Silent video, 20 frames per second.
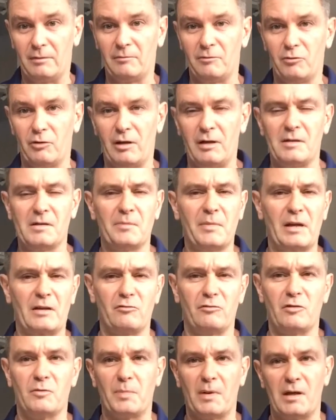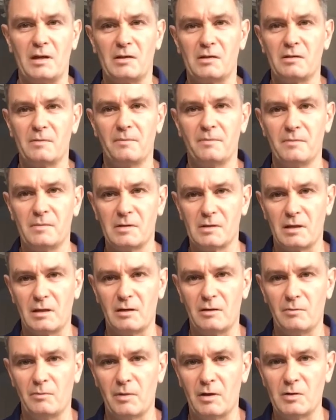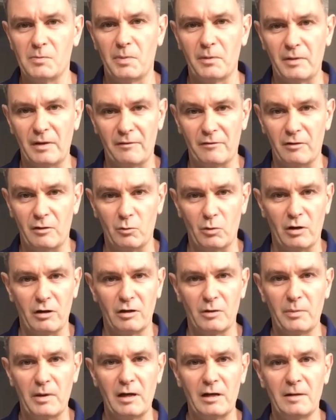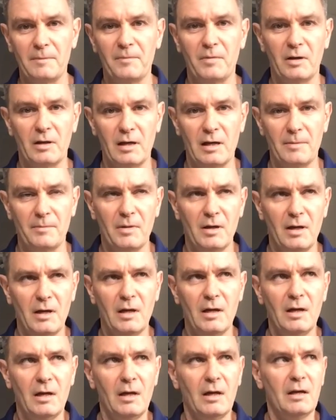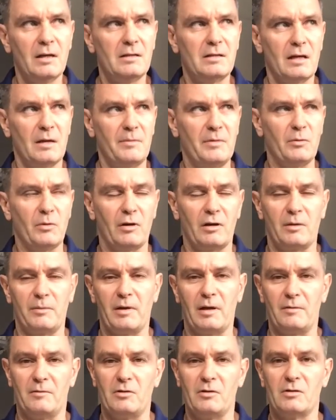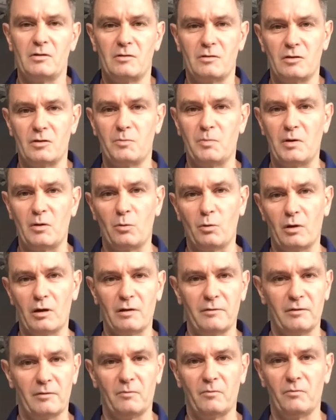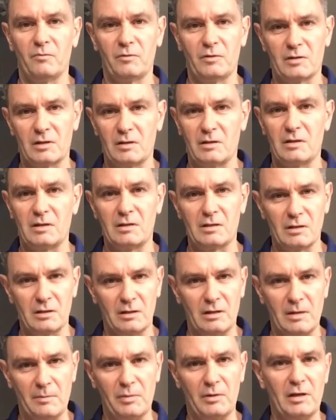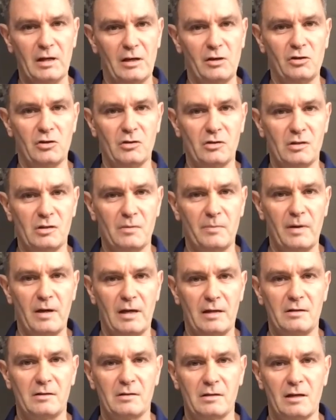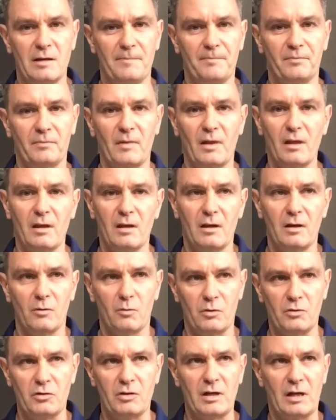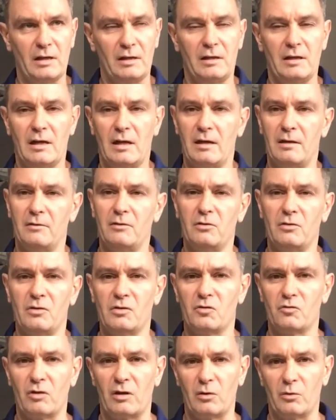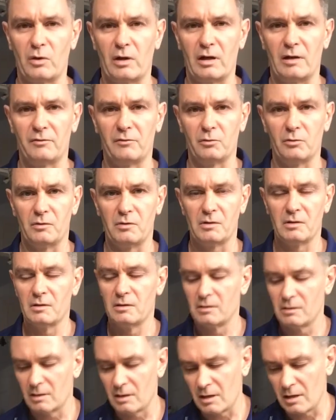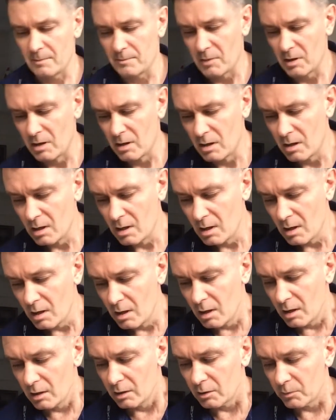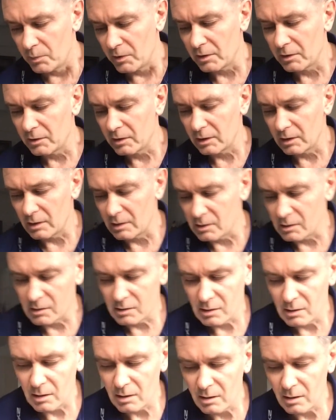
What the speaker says: creating some extra space. So most people get very worried about it. Don't be worried about it. Just be aware of it. So there's a certain implications about what you can and can't do straight away afterwards. The big thing is